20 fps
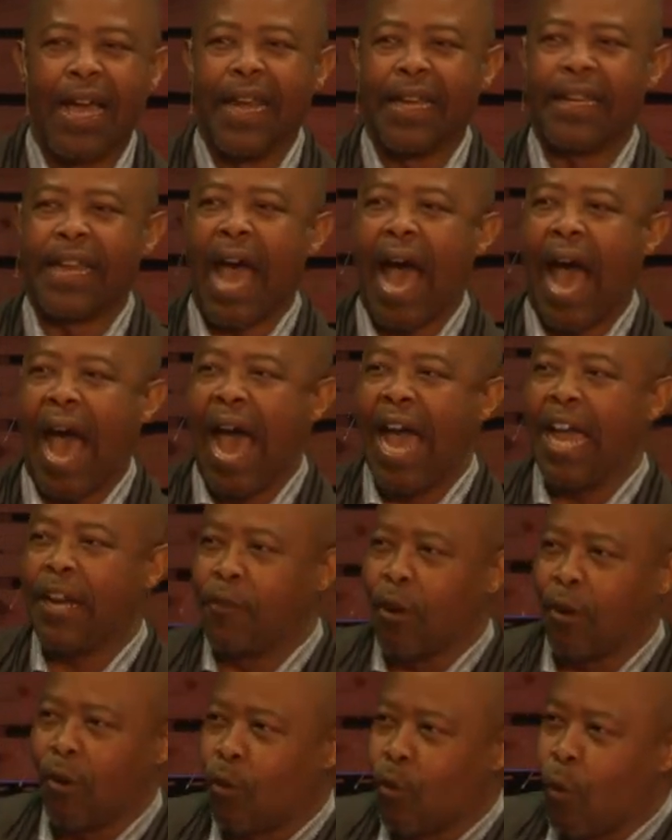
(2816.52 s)
the
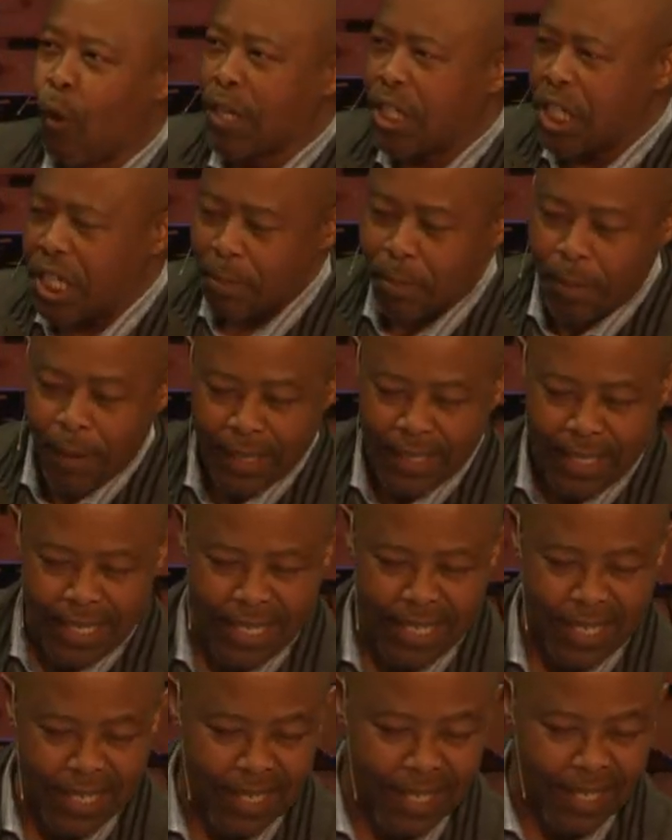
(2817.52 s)
idol
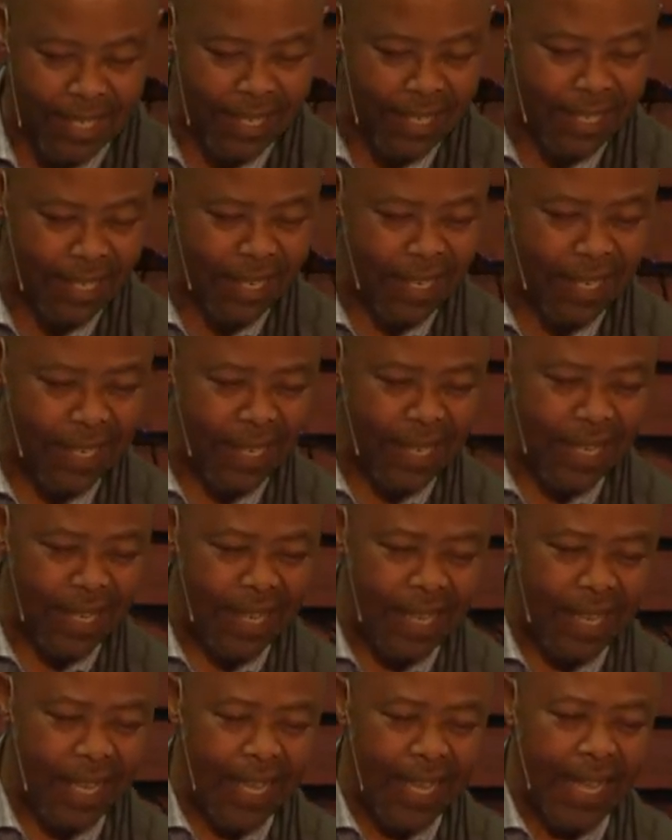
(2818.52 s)
worshippers.
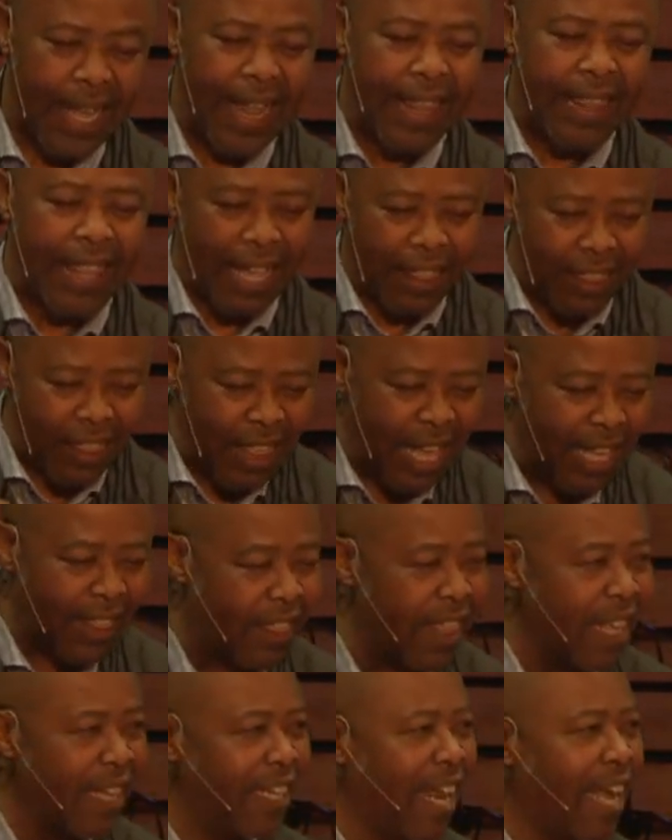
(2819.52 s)
The third
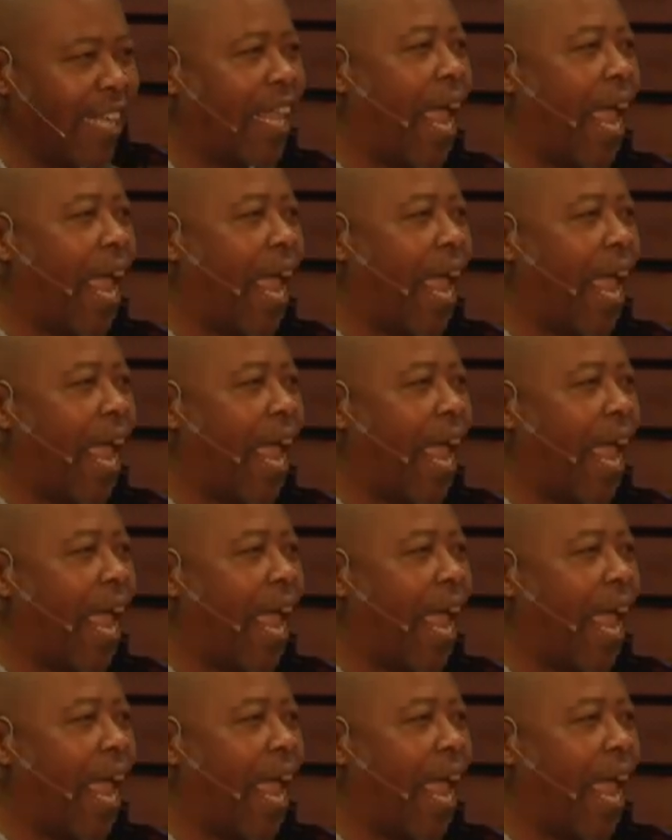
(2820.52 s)
thing that